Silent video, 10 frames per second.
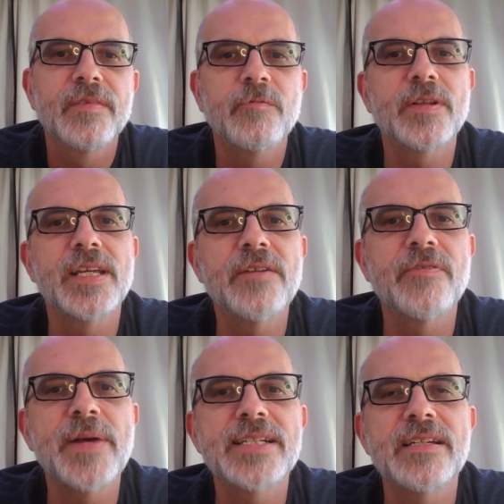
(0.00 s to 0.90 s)
With the
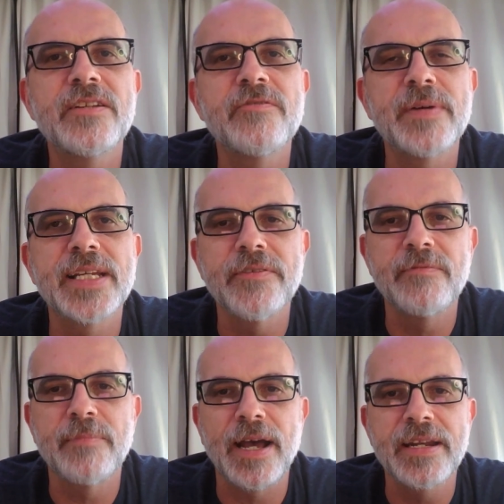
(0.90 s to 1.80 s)
information you've been
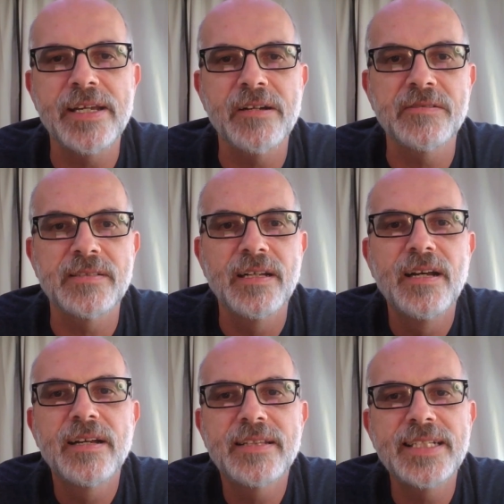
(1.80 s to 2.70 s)
given by NEOS,
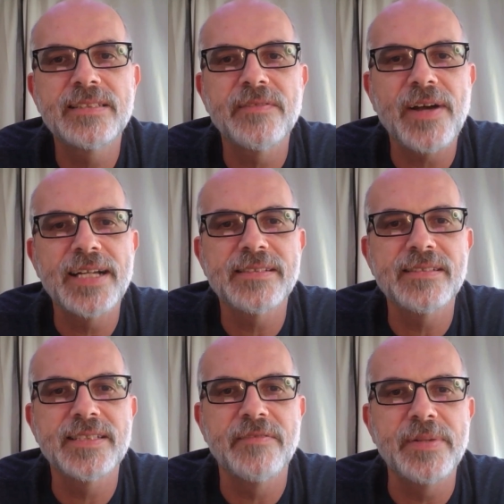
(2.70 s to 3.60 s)
these
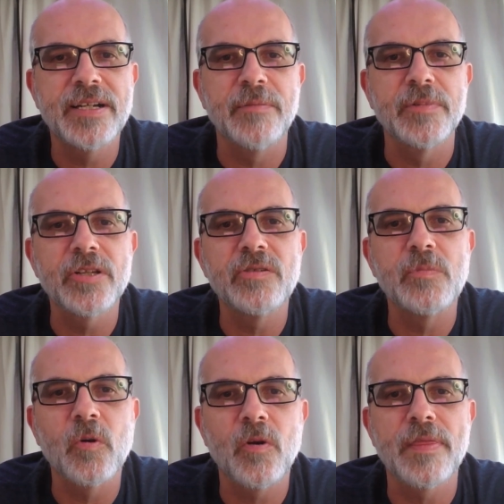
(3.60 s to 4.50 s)
devices have become little
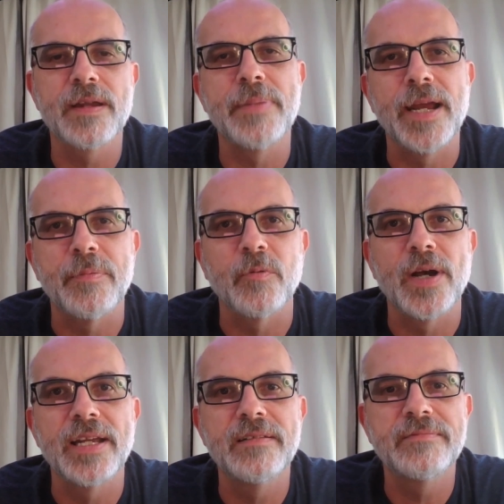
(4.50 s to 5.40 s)
more than a
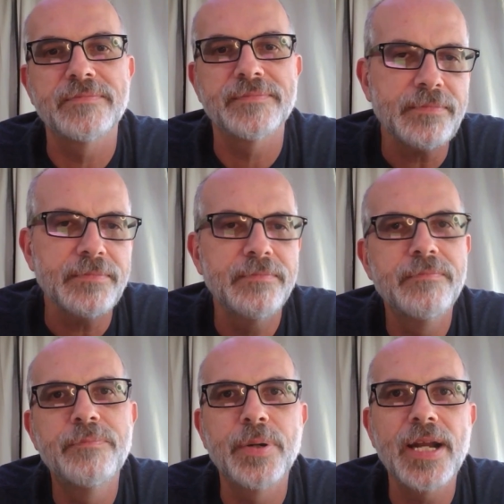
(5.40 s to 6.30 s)
paperweight.
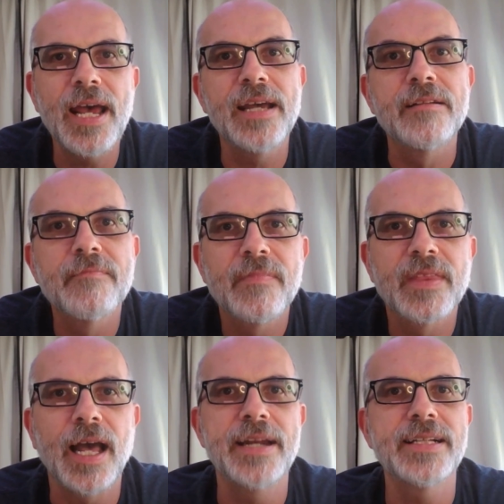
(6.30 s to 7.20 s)
But hey,
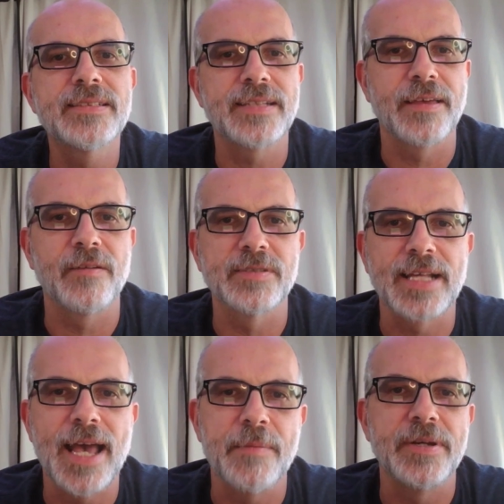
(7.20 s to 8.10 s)
I did say there was
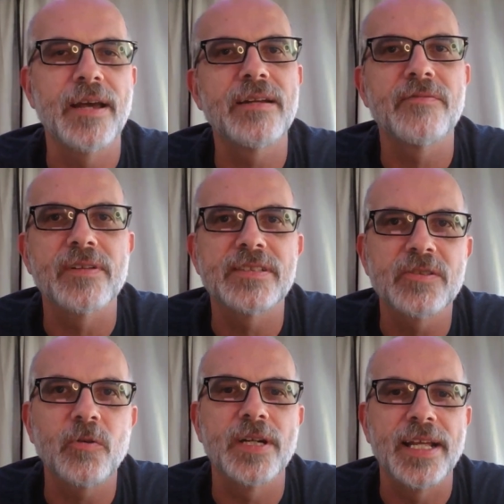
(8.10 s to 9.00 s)
a happy ending for the
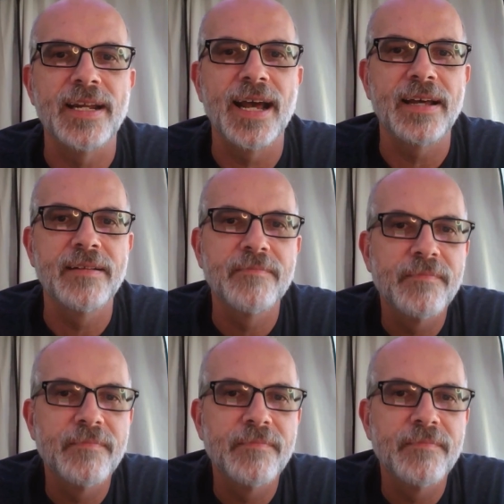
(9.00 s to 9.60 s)
story, didn't I?